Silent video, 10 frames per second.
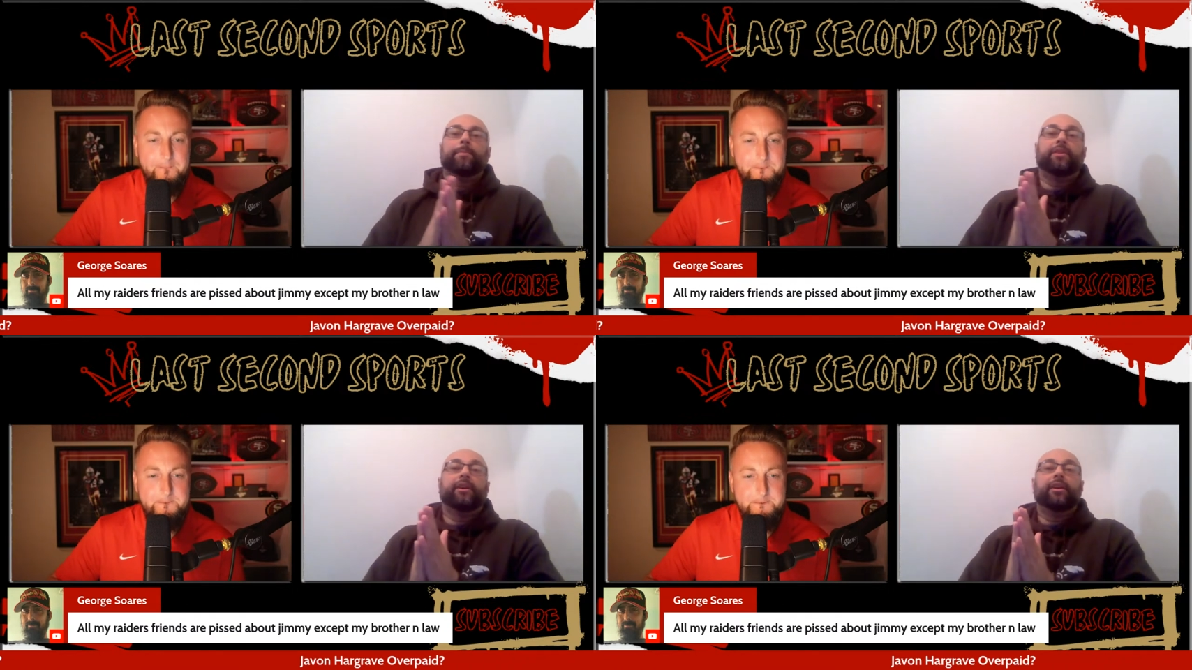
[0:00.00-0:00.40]

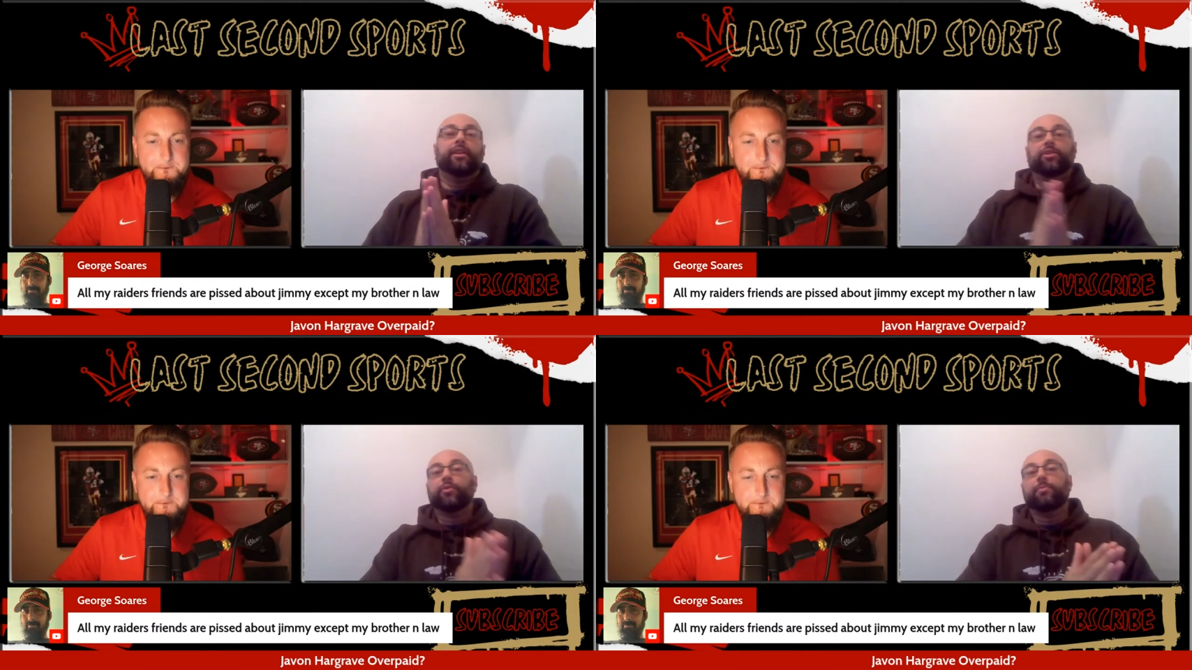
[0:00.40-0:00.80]
Speaker 1: the,
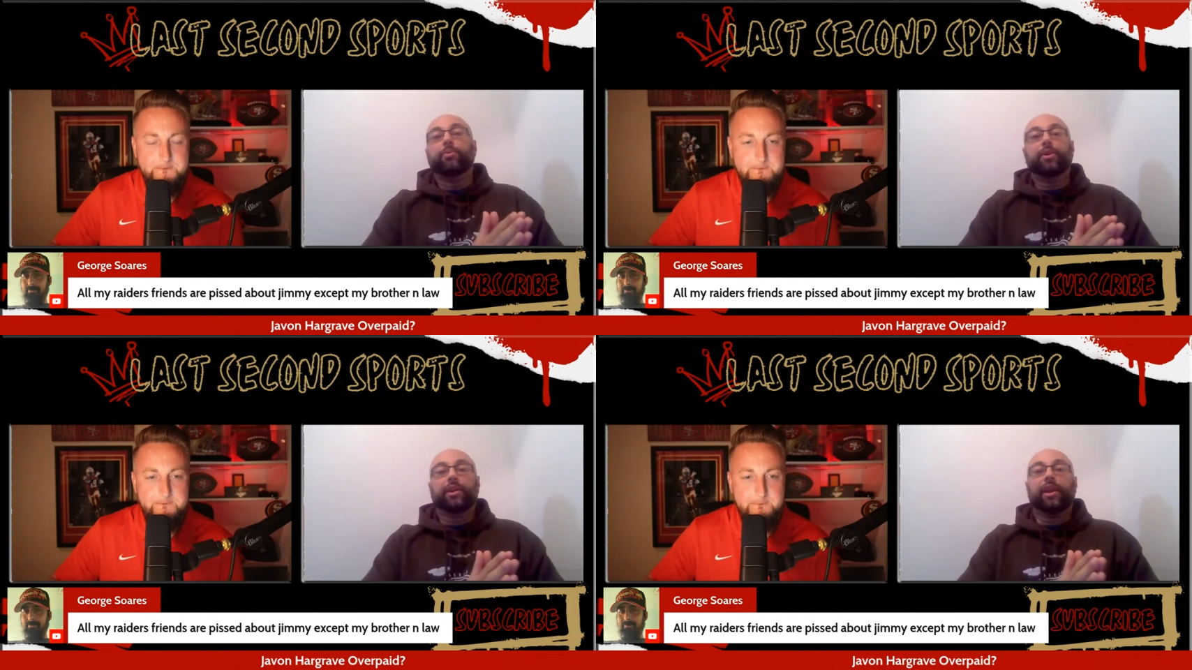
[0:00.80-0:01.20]
the
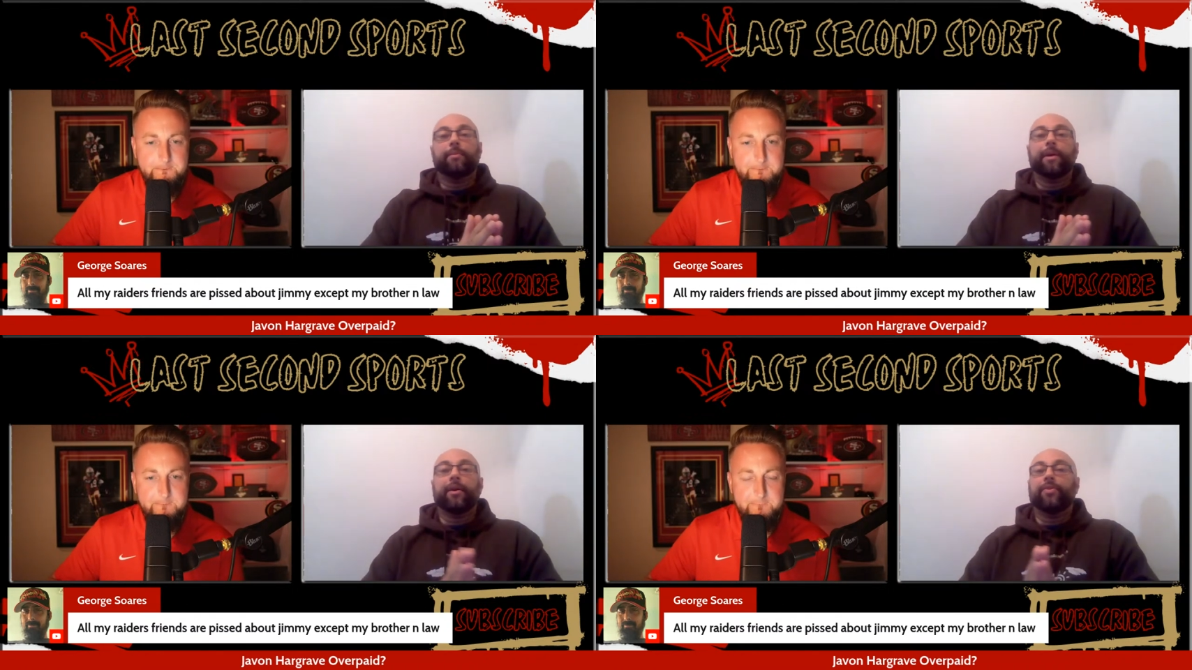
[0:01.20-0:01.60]
report came
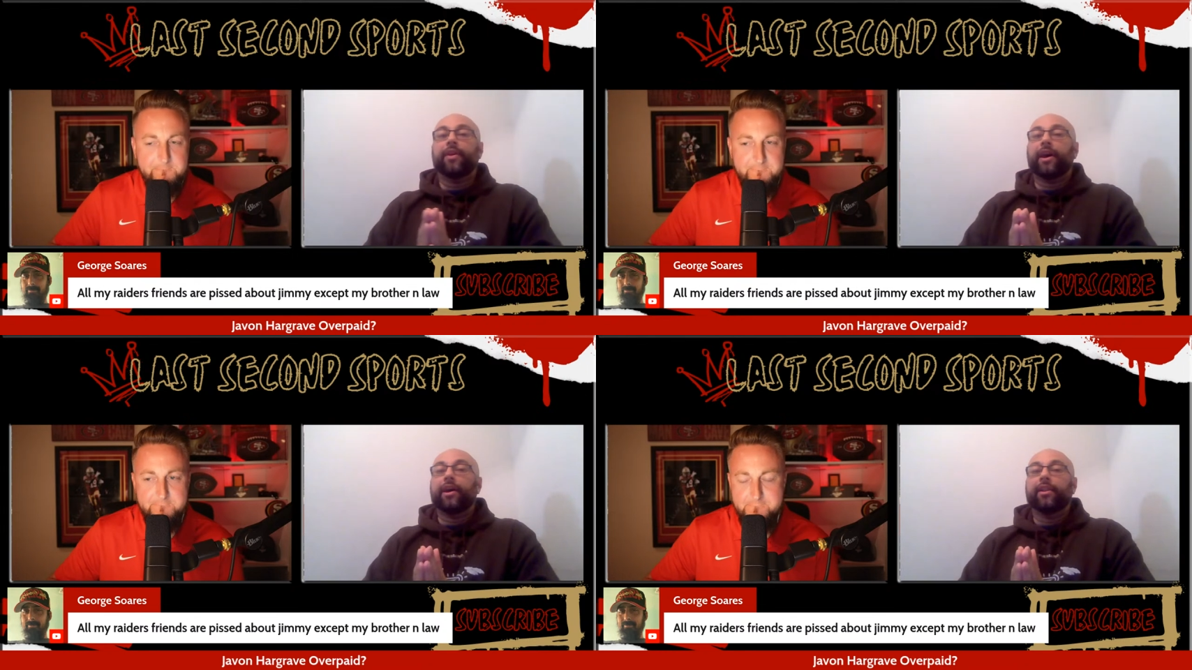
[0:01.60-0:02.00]
out
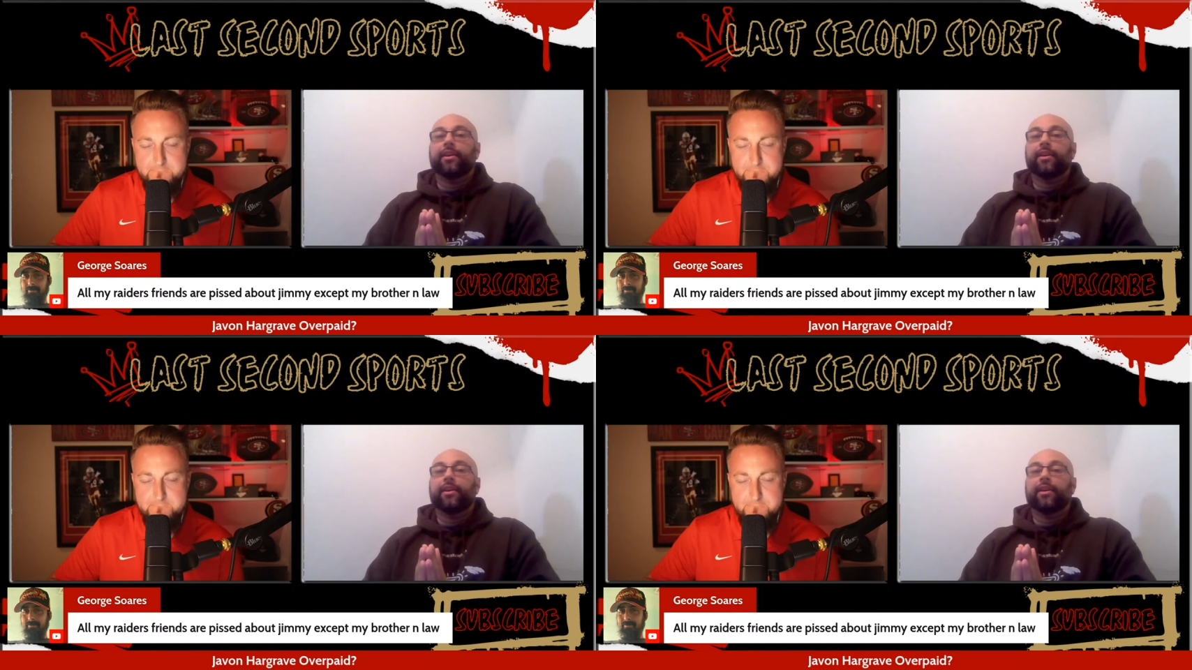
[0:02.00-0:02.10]
that